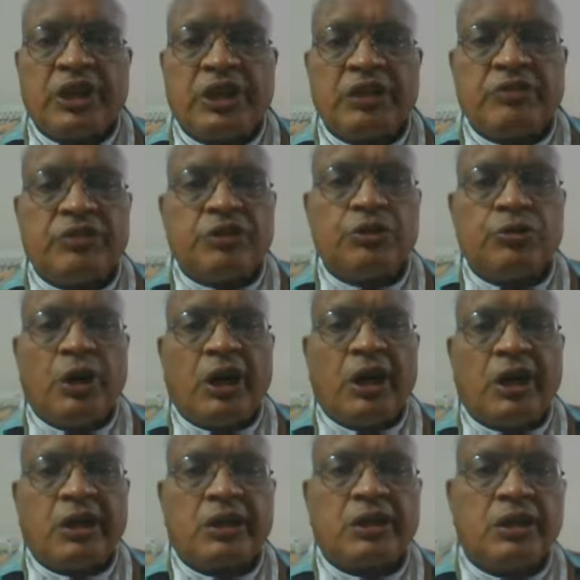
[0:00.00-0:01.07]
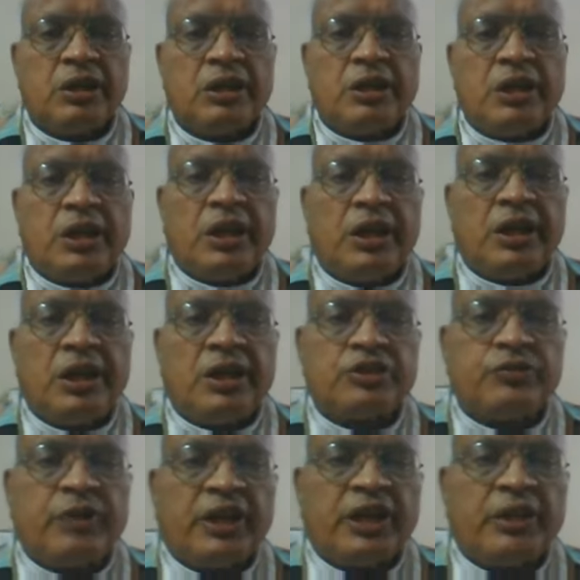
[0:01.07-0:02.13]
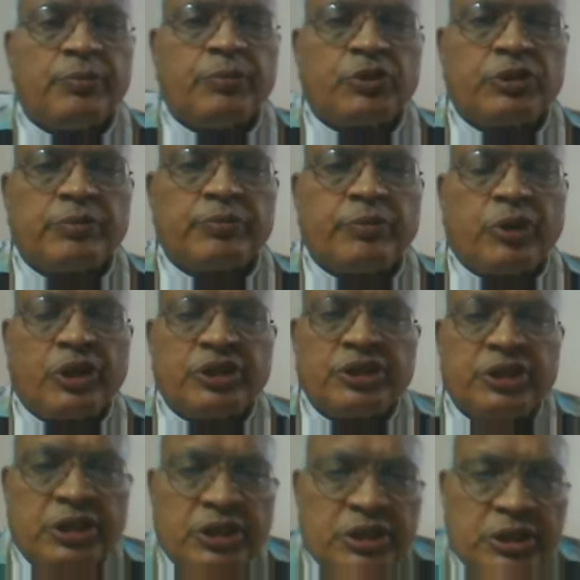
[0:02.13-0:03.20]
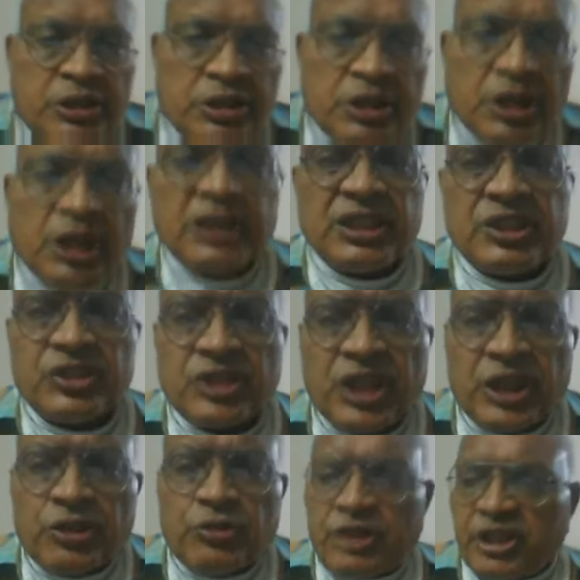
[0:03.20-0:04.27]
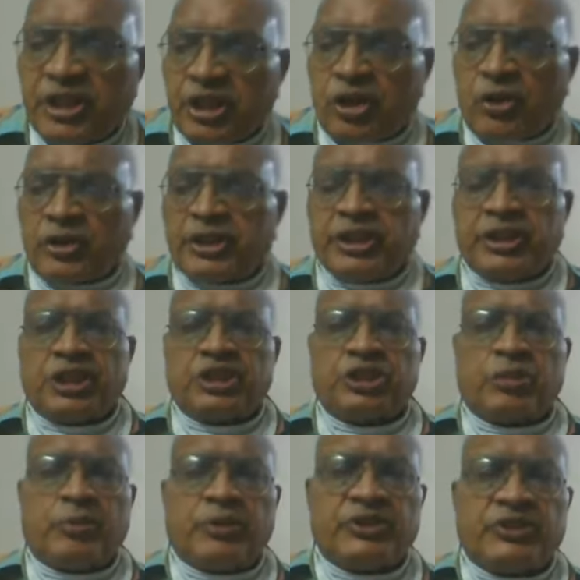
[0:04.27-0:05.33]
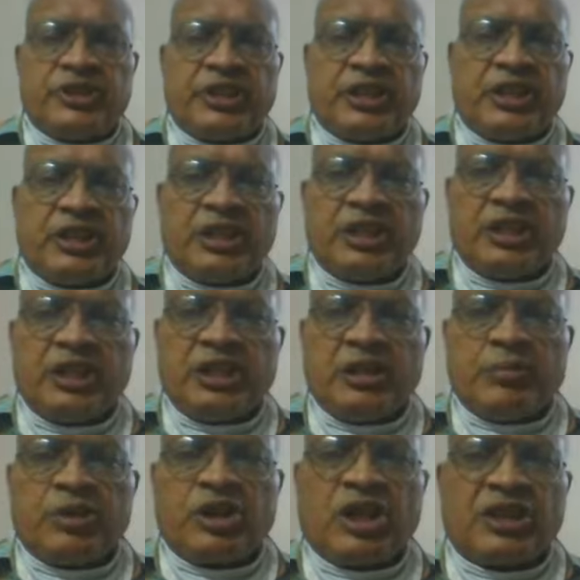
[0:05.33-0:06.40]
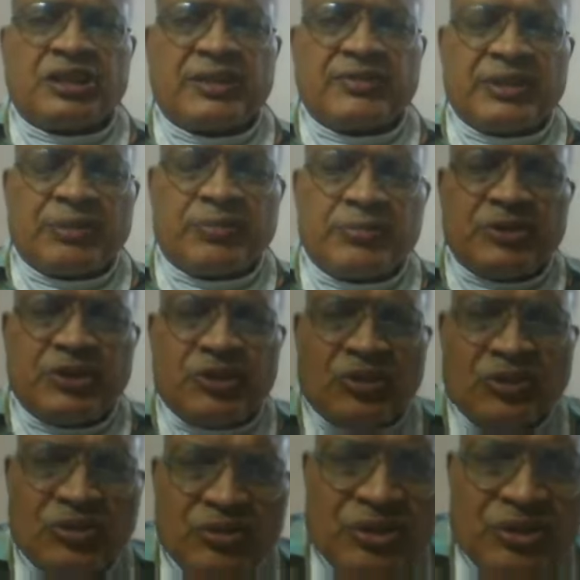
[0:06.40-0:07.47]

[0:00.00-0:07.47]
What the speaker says: whatever you are. It's very important point here. I'll just try to do reorientation of my sitting because of some